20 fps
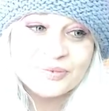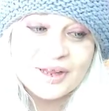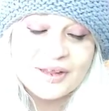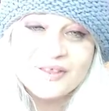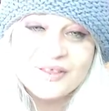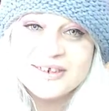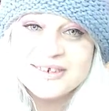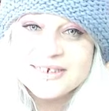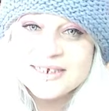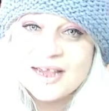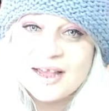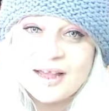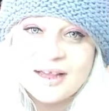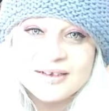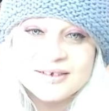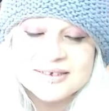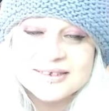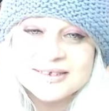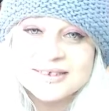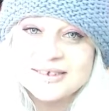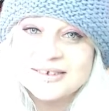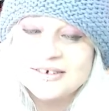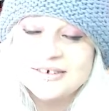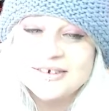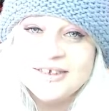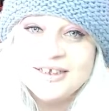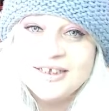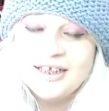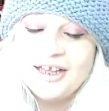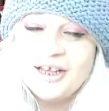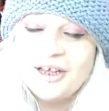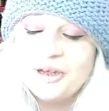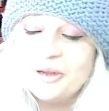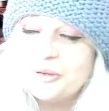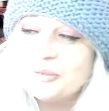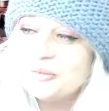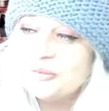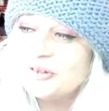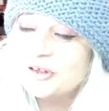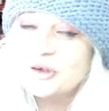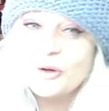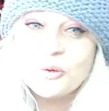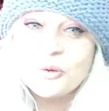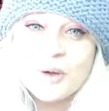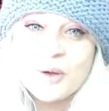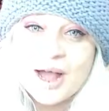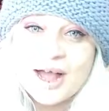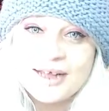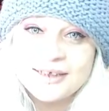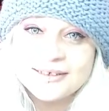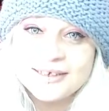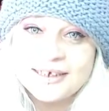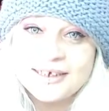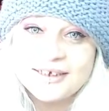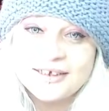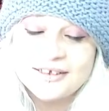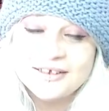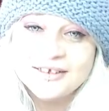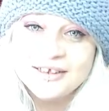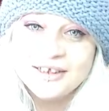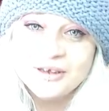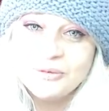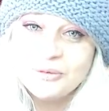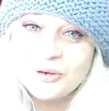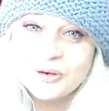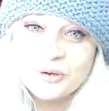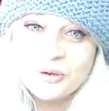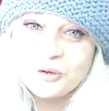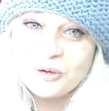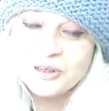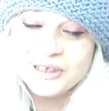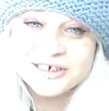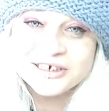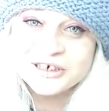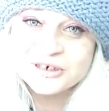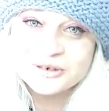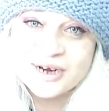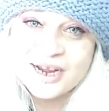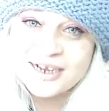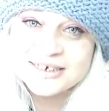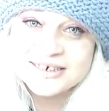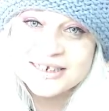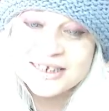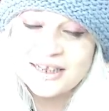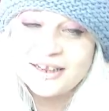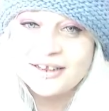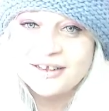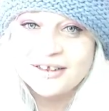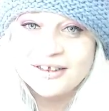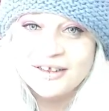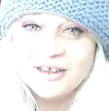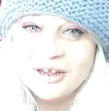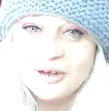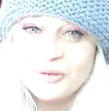the ducks and the koala were all interacting